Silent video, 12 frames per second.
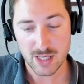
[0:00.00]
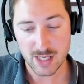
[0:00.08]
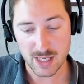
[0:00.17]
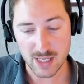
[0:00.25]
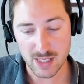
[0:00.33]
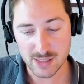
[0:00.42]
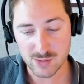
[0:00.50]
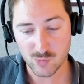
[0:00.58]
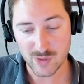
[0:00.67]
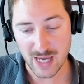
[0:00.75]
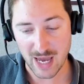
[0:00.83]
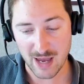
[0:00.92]
is
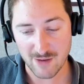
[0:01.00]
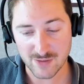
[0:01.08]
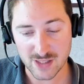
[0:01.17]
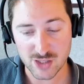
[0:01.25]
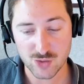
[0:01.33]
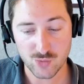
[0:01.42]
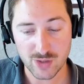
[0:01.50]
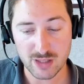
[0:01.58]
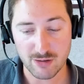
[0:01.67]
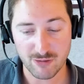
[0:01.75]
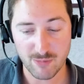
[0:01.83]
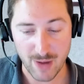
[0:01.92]
we have these three
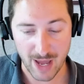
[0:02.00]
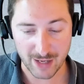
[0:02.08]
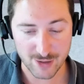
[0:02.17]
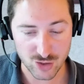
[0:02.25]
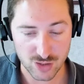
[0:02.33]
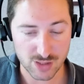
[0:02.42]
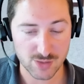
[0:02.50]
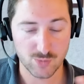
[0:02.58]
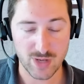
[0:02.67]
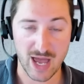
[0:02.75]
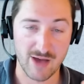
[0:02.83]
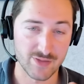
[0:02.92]
different packages.
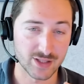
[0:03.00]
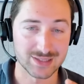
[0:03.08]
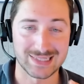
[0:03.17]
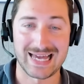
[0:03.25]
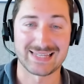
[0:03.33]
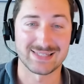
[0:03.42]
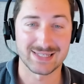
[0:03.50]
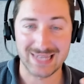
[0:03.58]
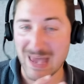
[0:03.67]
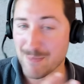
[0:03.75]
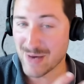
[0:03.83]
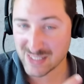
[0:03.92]
We have the classic
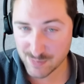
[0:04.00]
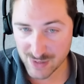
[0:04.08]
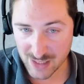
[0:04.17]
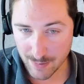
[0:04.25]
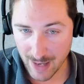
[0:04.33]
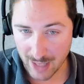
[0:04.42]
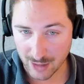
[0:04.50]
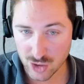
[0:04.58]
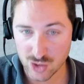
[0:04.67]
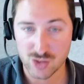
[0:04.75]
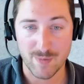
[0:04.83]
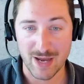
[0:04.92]
MSP
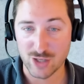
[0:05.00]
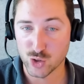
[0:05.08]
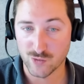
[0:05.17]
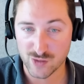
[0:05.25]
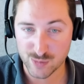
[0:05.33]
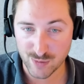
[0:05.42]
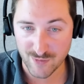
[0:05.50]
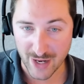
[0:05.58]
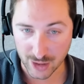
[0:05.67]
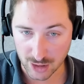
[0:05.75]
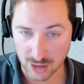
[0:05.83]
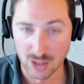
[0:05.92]
packages, so managed service
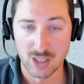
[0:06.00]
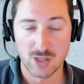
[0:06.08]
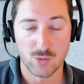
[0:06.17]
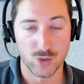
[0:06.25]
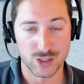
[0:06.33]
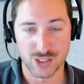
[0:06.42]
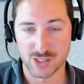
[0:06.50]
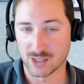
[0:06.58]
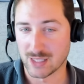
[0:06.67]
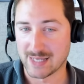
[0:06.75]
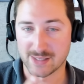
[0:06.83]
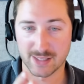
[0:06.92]
provider, which is
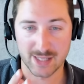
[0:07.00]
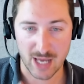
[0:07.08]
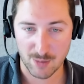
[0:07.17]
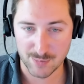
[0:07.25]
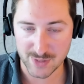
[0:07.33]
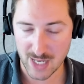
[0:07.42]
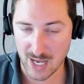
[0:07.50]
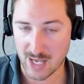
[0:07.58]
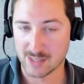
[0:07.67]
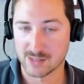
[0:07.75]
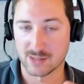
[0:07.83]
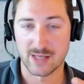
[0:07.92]
the classic help
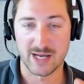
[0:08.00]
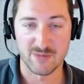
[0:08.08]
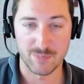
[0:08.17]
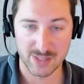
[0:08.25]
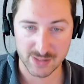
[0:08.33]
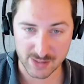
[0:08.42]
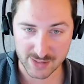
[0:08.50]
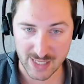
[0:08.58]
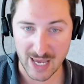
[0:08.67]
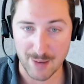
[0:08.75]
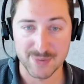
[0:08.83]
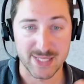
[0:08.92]
desk, line of business
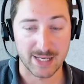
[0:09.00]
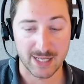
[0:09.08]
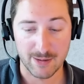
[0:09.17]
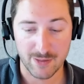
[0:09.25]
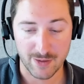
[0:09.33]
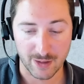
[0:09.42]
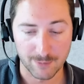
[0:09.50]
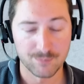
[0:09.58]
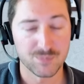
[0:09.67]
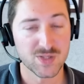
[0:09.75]
apps, that kind of thing.